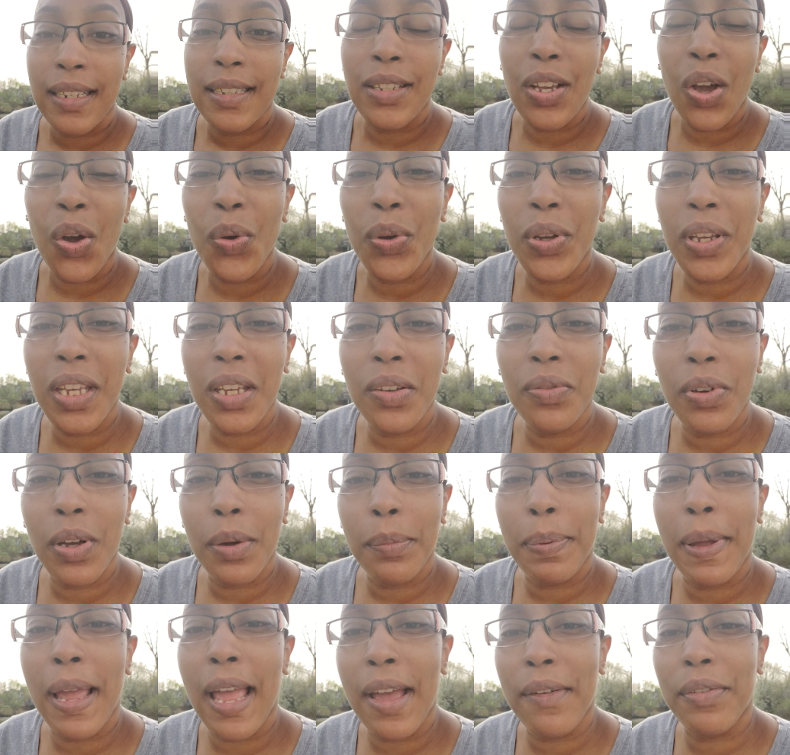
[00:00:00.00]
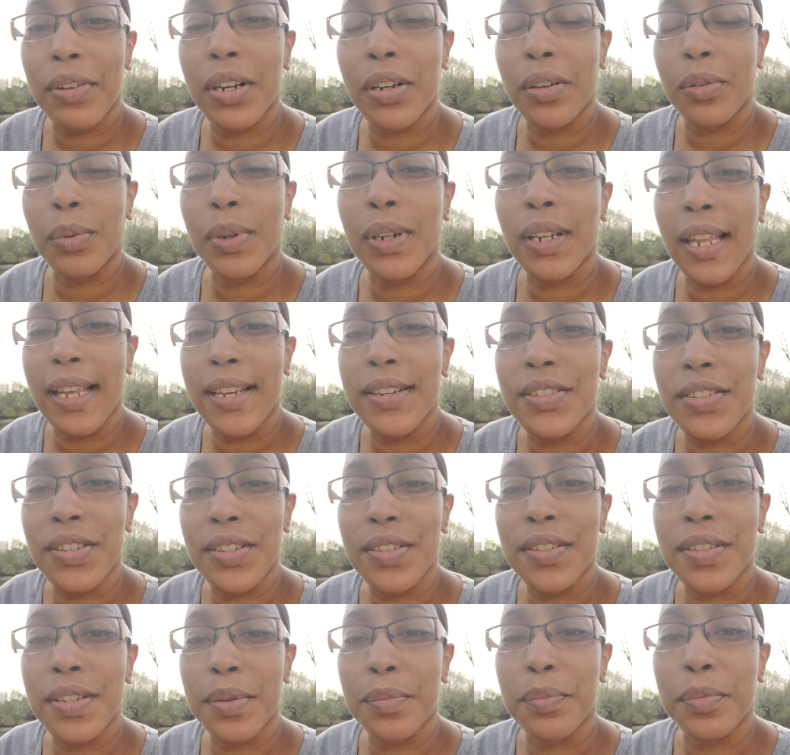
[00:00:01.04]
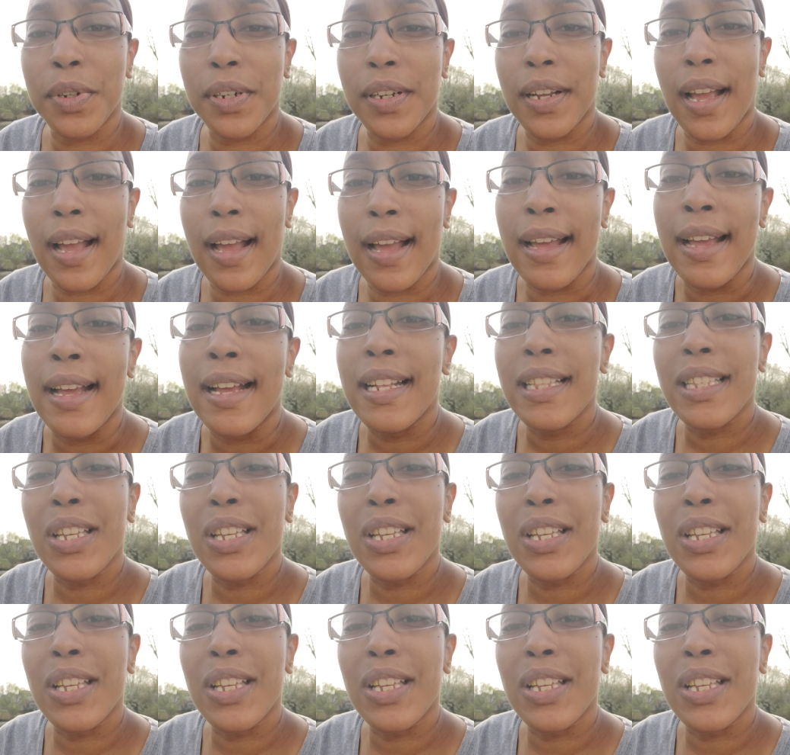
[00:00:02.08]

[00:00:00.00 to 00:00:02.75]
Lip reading: Don't give up having a relationship with God.